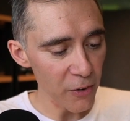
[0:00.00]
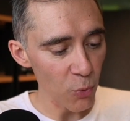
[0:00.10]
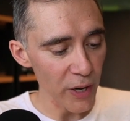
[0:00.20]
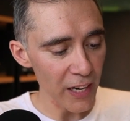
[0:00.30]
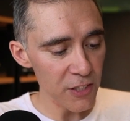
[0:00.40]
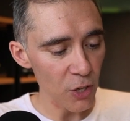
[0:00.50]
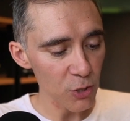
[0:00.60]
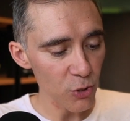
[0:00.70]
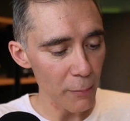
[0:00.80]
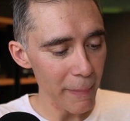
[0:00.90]
let's go
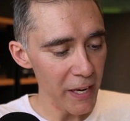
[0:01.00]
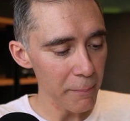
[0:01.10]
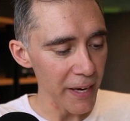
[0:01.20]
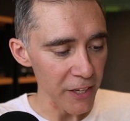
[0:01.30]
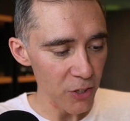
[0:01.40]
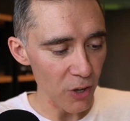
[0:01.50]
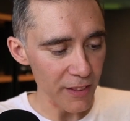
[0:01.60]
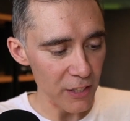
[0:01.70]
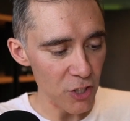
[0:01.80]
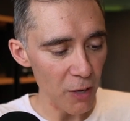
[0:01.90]
to the main menu on
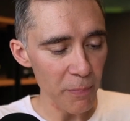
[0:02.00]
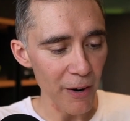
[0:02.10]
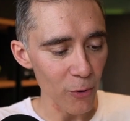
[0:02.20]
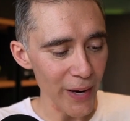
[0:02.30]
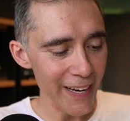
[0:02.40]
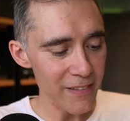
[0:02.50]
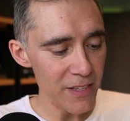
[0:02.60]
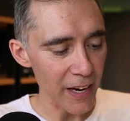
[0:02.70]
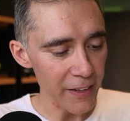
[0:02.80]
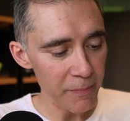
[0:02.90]
the top right hand
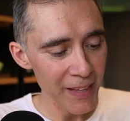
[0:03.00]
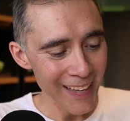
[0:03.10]
side